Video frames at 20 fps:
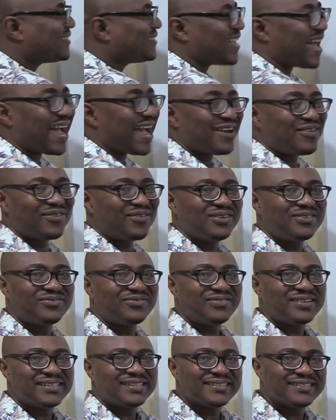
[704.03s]
thyroid
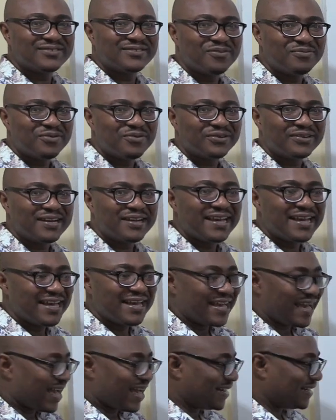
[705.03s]
releasing hormone,
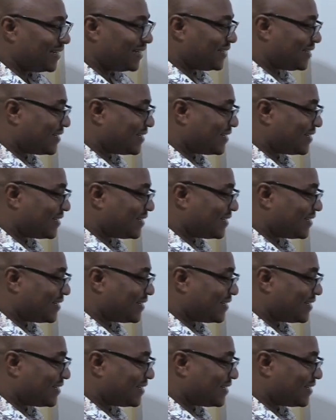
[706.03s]
and